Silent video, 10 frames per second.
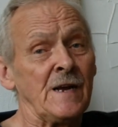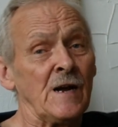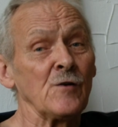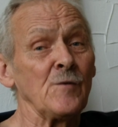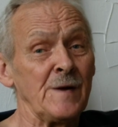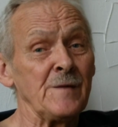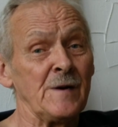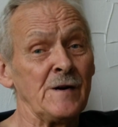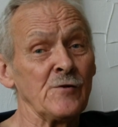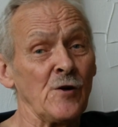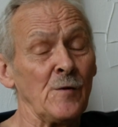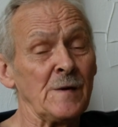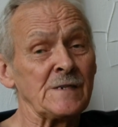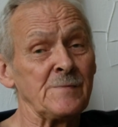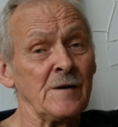and I'll make my own
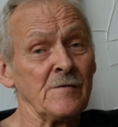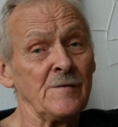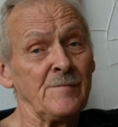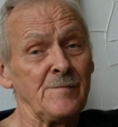comments about them,